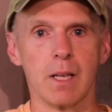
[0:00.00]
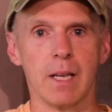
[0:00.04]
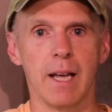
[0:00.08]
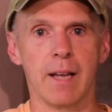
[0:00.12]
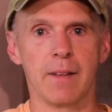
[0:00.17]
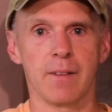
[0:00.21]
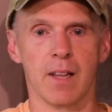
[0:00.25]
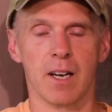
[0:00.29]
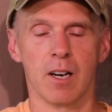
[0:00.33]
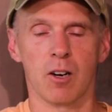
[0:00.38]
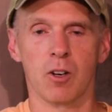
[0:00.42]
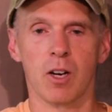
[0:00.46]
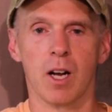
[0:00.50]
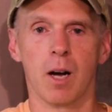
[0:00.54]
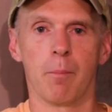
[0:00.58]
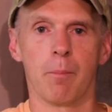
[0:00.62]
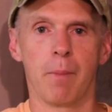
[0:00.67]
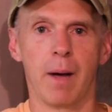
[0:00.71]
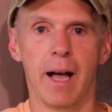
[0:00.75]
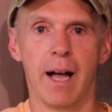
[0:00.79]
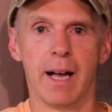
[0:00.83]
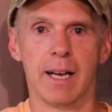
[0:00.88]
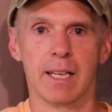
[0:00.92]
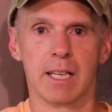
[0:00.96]
And then I'll come
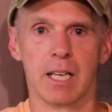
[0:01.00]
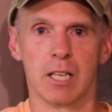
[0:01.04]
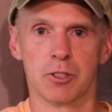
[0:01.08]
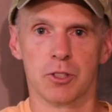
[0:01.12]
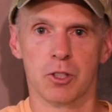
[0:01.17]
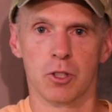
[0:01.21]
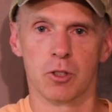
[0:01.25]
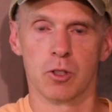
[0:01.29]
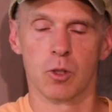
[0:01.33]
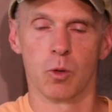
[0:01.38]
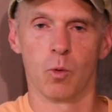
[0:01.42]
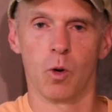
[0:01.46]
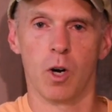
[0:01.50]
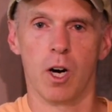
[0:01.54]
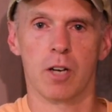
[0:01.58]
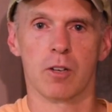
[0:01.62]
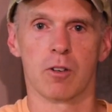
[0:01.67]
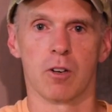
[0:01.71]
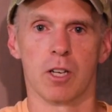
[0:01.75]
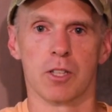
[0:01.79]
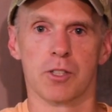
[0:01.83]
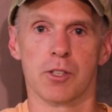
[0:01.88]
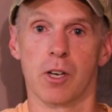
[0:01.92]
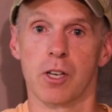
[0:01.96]
back and I'll turn the
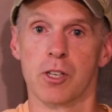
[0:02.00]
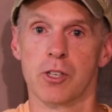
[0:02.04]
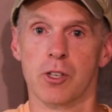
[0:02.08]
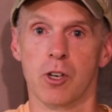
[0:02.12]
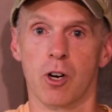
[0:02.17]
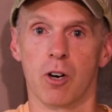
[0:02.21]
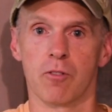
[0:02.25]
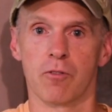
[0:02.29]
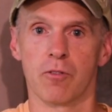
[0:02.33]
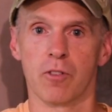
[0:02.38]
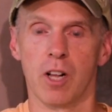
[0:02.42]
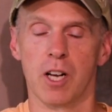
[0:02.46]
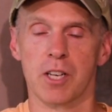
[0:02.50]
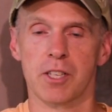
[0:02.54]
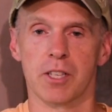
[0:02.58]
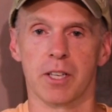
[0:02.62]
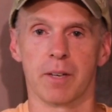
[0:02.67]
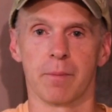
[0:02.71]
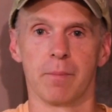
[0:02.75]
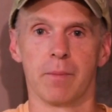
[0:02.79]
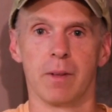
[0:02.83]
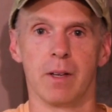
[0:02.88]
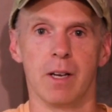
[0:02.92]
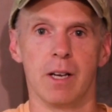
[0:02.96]
water on, so I'll start
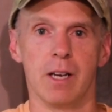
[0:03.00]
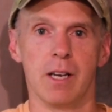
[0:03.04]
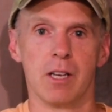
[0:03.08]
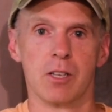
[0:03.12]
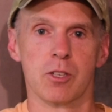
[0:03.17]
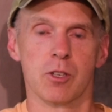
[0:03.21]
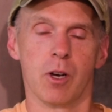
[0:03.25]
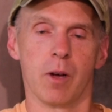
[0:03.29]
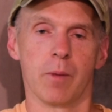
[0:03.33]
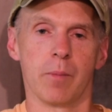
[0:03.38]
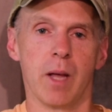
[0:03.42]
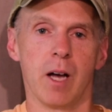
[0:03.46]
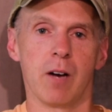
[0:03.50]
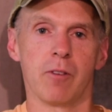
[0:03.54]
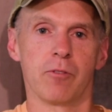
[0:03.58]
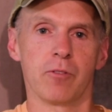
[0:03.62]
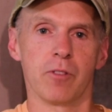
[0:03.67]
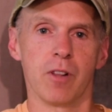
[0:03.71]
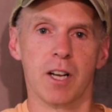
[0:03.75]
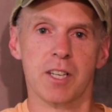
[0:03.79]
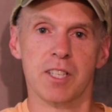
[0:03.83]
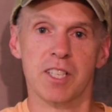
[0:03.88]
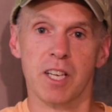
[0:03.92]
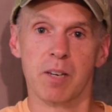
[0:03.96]
flushing. So I'm now
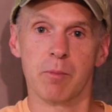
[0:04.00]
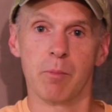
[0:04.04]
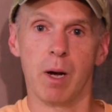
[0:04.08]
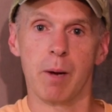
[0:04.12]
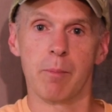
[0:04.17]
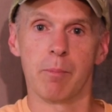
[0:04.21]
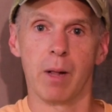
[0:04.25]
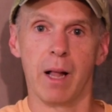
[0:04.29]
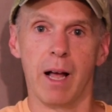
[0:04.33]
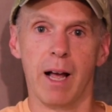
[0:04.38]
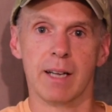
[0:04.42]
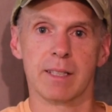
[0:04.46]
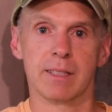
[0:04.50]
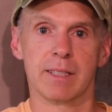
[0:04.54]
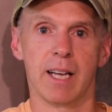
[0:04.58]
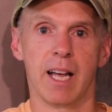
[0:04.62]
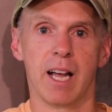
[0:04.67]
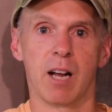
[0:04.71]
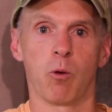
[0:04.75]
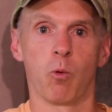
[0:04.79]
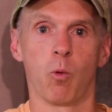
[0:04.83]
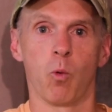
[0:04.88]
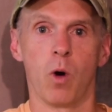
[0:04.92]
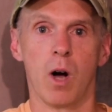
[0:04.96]
flushing my black
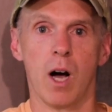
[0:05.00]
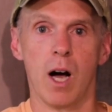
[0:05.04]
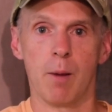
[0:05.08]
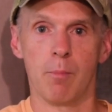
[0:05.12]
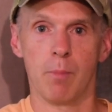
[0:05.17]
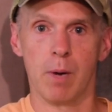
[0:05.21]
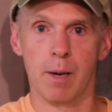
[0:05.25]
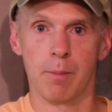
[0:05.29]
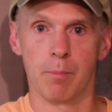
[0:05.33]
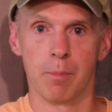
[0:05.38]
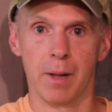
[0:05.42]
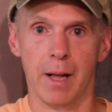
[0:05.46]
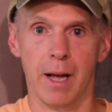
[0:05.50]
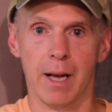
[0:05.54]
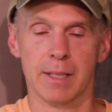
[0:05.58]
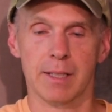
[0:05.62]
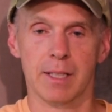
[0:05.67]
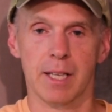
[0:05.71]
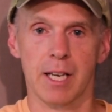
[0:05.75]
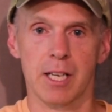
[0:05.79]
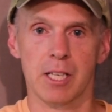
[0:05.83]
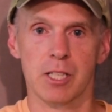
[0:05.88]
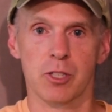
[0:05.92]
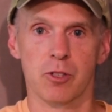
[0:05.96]
tank while my black
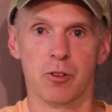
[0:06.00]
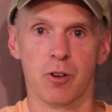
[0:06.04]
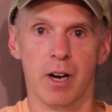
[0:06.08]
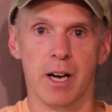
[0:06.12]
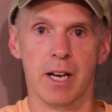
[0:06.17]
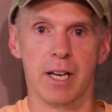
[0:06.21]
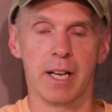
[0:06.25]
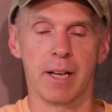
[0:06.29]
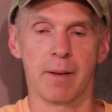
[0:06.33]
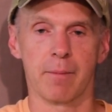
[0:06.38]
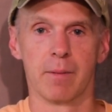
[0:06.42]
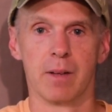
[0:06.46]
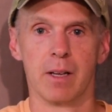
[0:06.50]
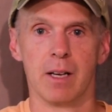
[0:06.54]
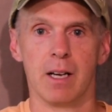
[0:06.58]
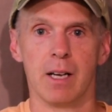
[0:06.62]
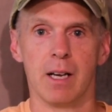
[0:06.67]
tank's draining.